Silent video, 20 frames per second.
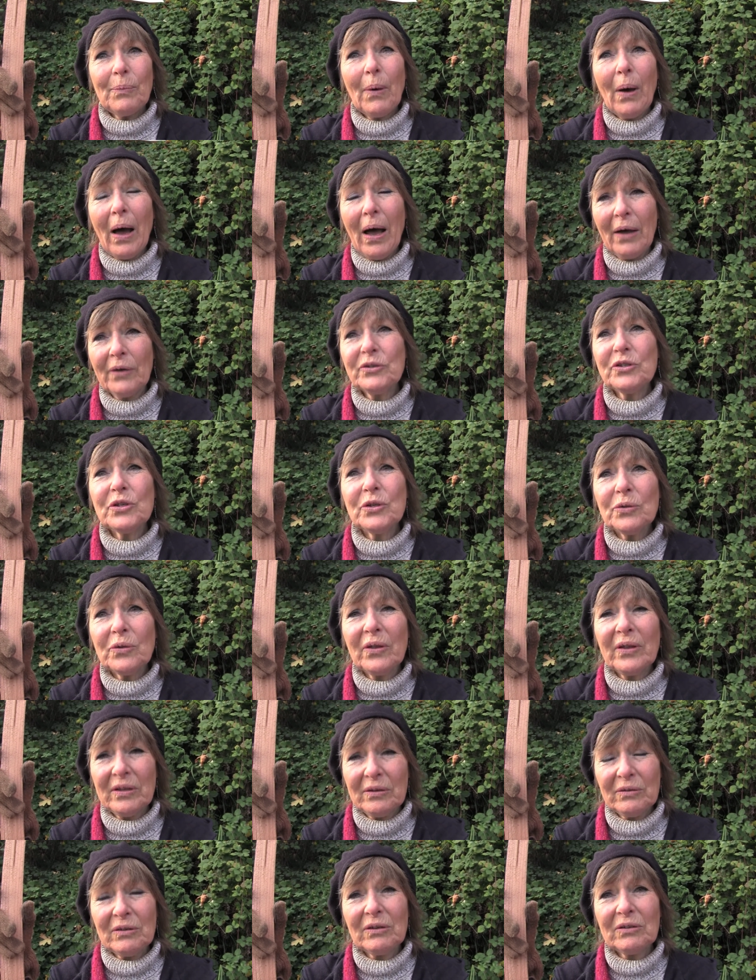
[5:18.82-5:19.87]
uh, to
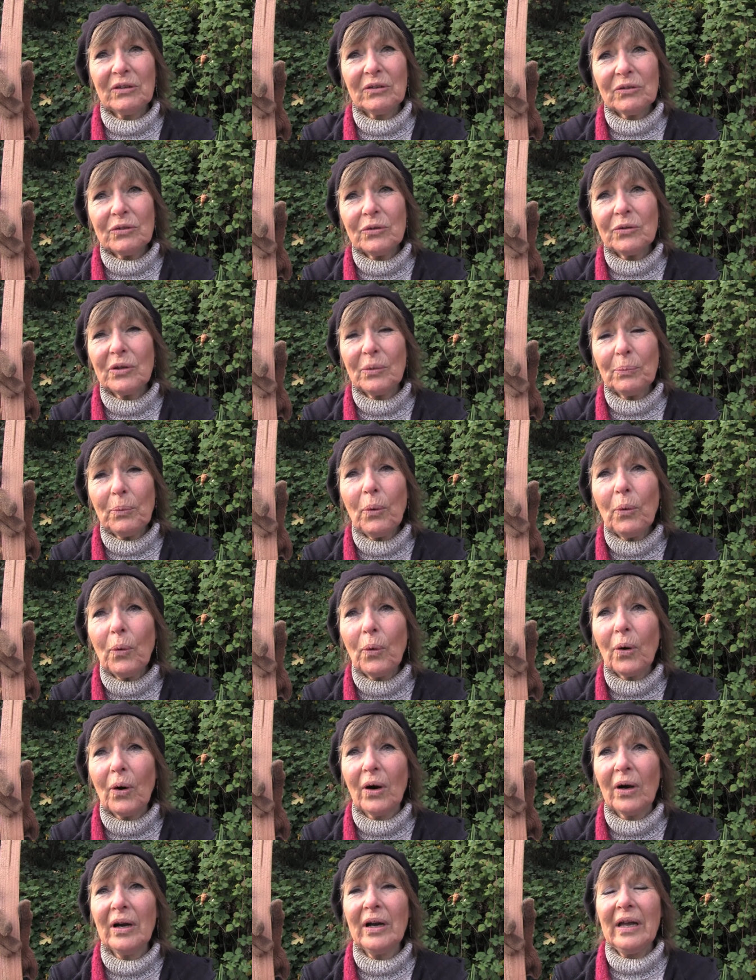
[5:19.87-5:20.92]
the to the
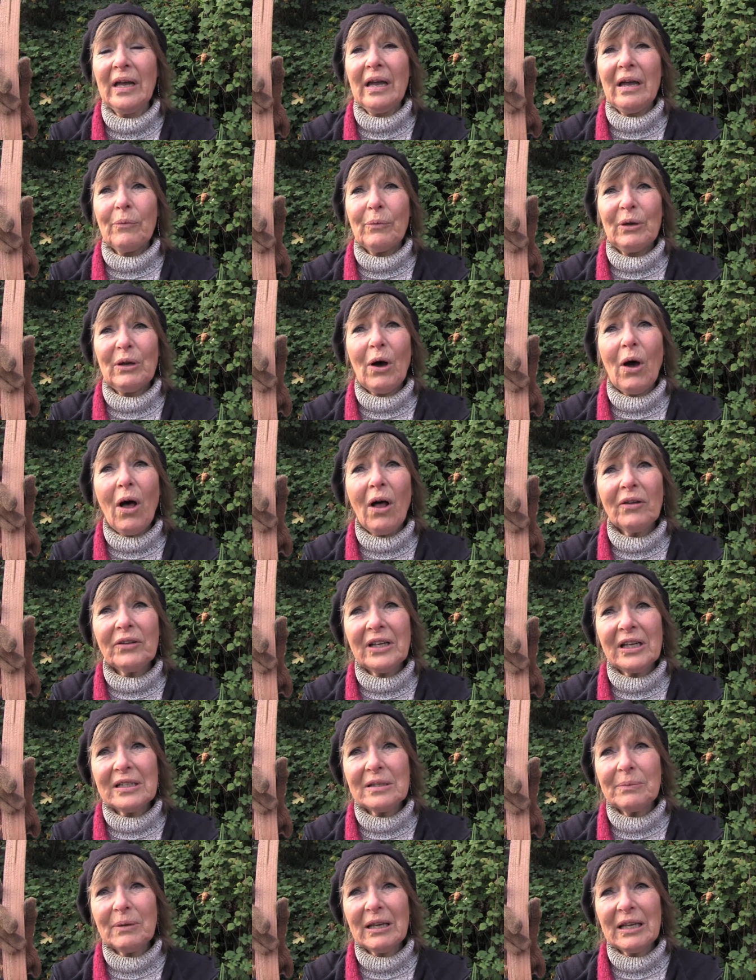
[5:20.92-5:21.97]
poor. We all
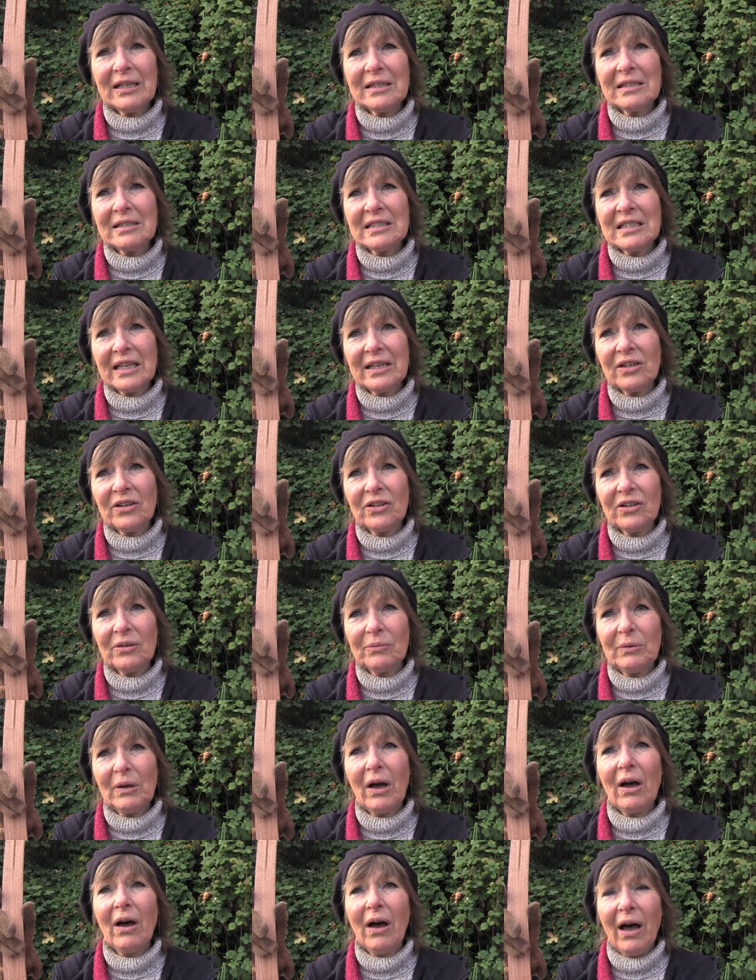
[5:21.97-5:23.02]
need to be considered
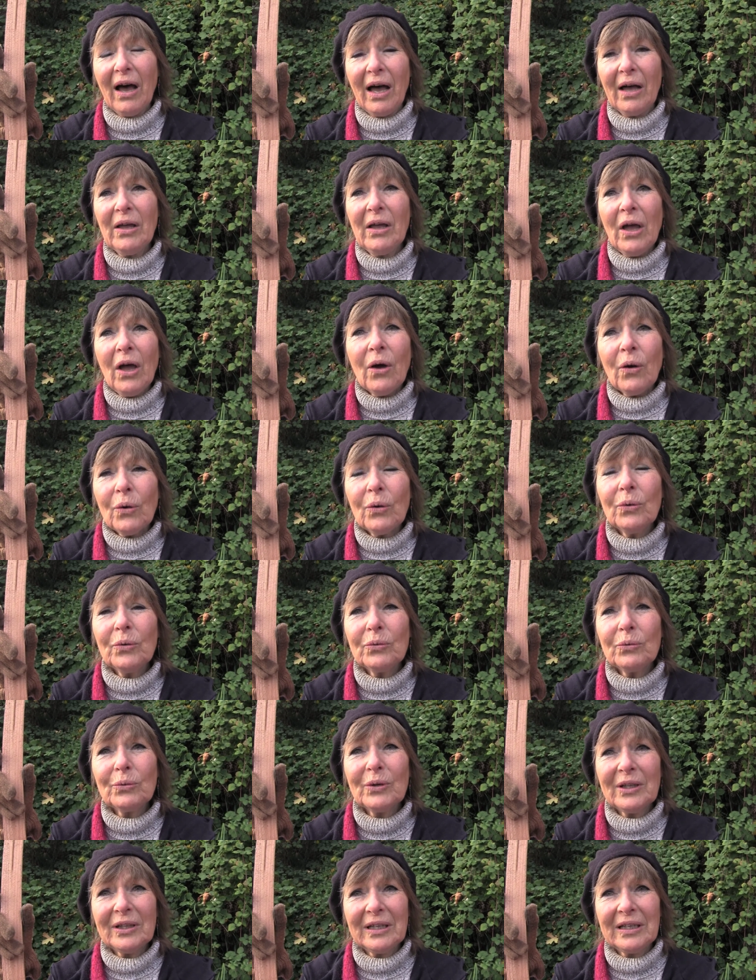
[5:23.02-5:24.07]
uh, who
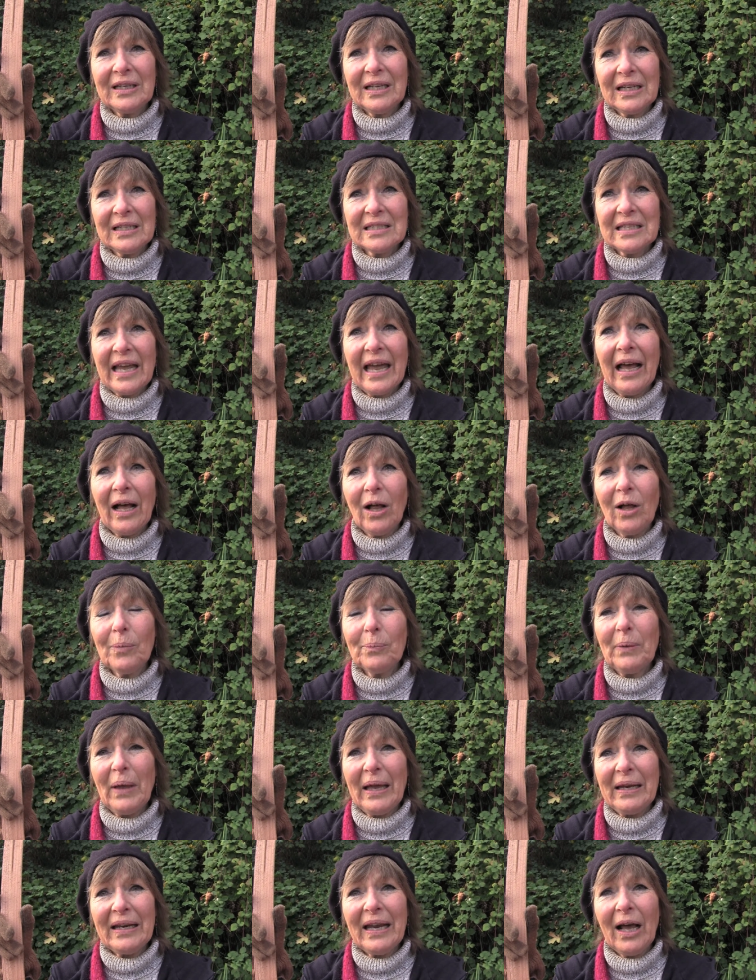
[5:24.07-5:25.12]
really needs help
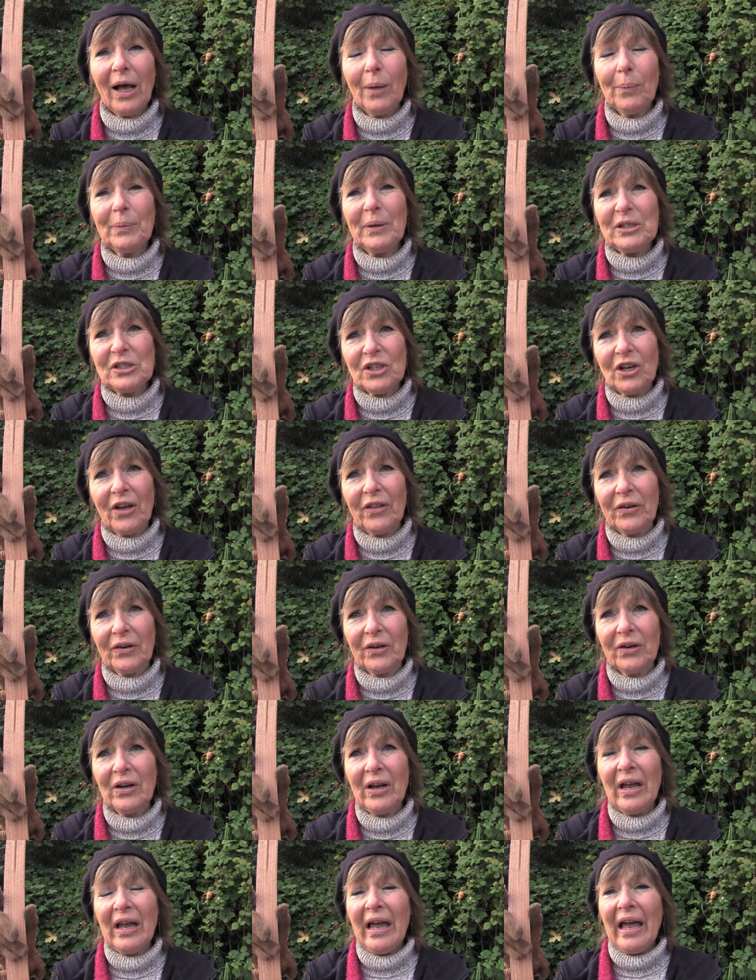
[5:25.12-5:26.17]
and help each other.
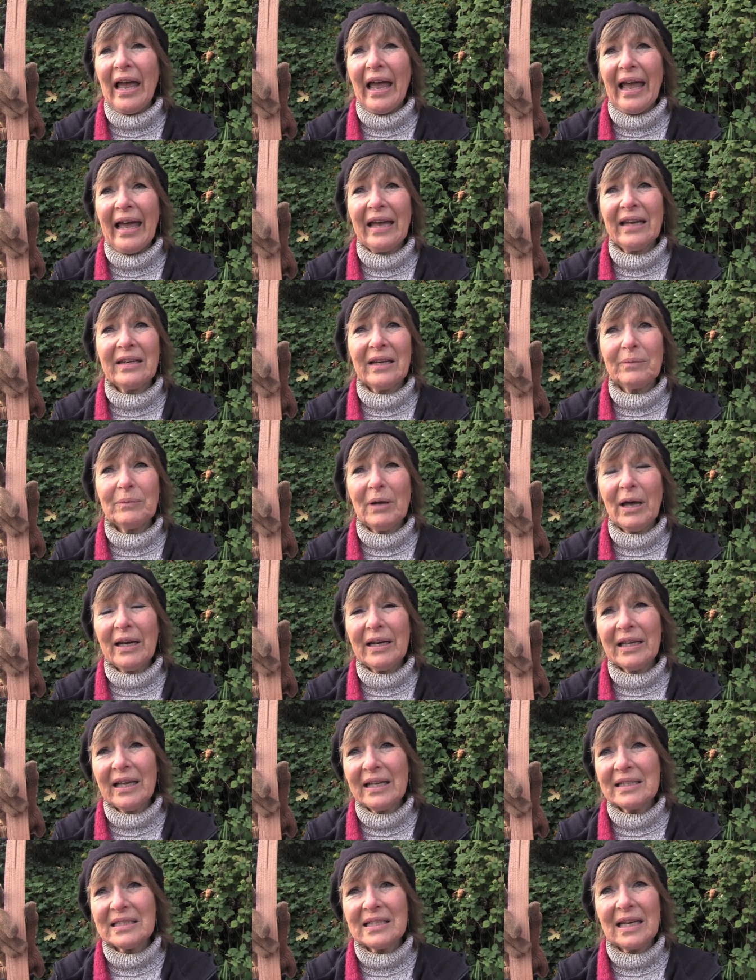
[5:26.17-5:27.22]
And I'm not
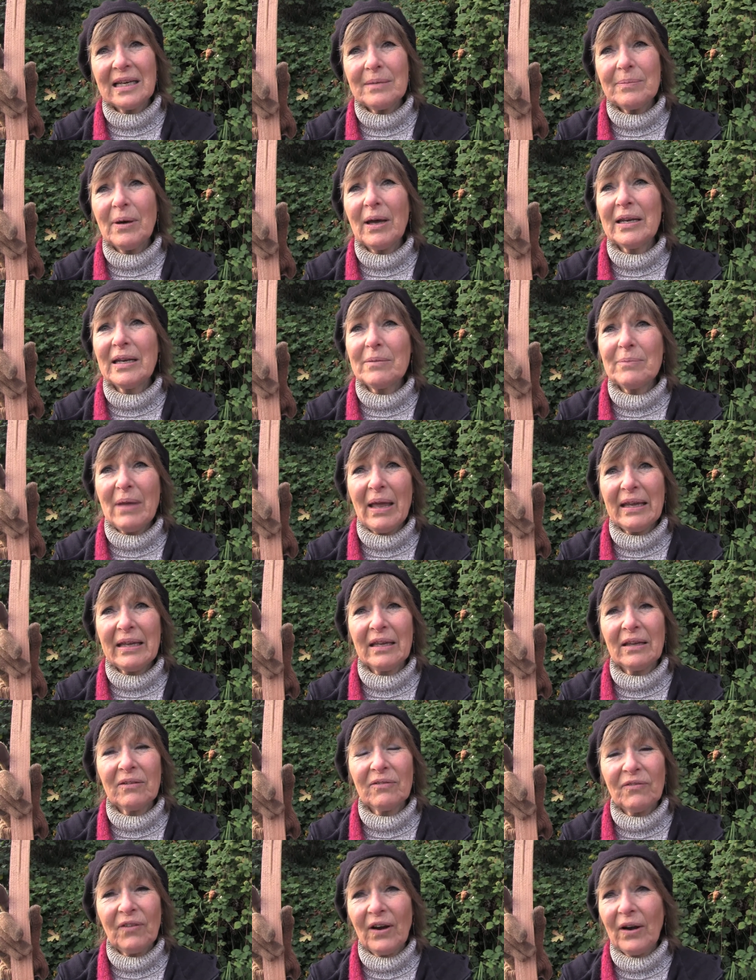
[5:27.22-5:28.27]
against anybody
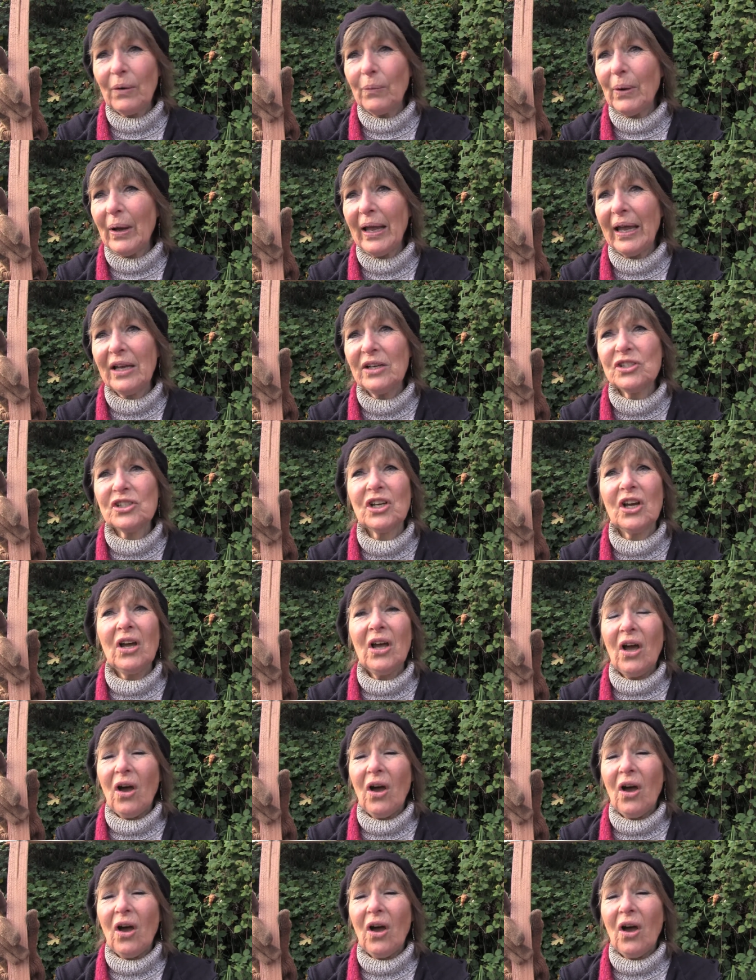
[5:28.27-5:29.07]
making a fair wage